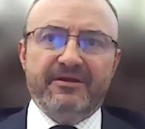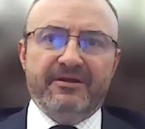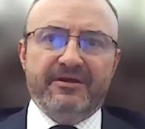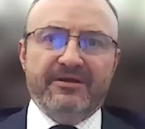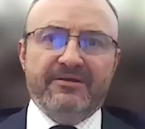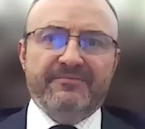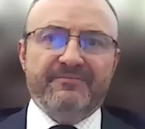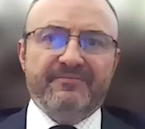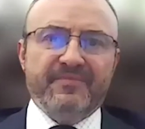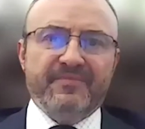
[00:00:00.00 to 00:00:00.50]

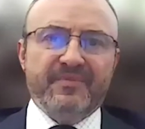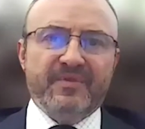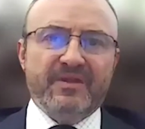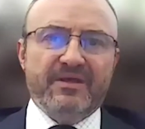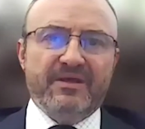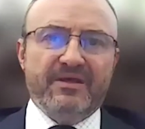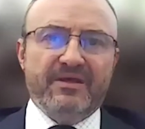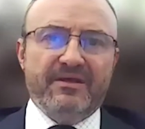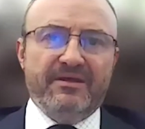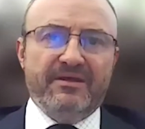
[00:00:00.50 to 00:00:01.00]
um,
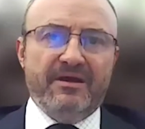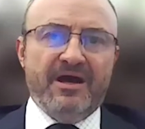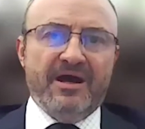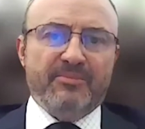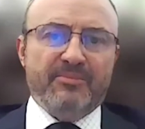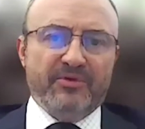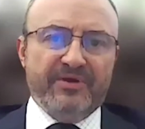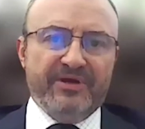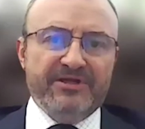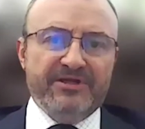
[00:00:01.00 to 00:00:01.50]

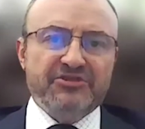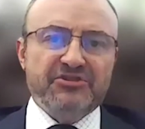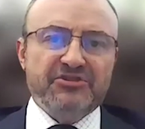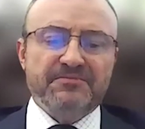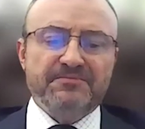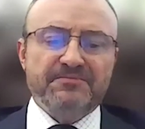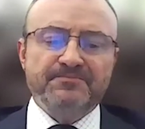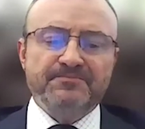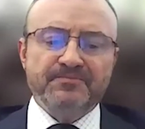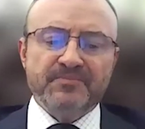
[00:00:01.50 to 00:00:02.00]

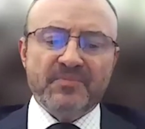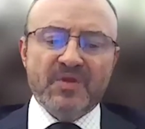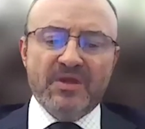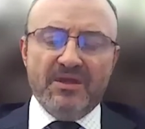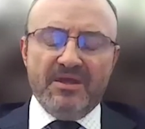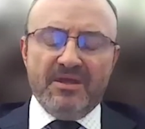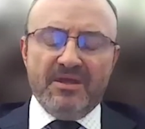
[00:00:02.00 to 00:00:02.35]
operation.